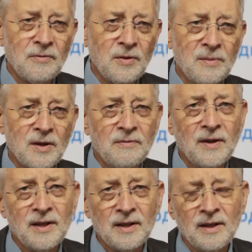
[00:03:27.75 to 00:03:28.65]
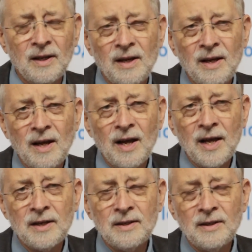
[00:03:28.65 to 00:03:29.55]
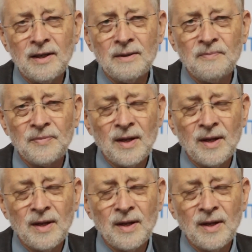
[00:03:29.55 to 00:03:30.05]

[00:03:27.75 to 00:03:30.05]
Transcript: formula-fed and